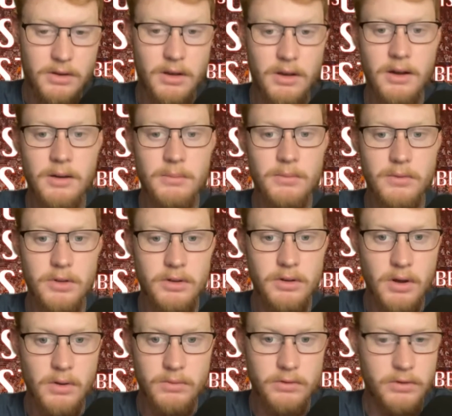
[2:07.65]
Um, you
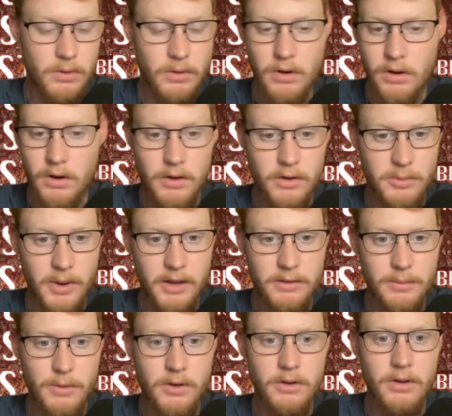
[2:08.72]
know, don't go to college
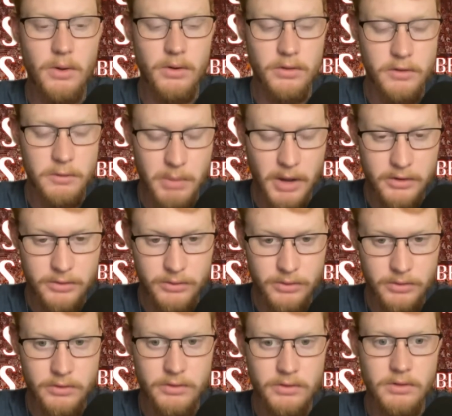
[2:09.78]
basketball. Go to specials.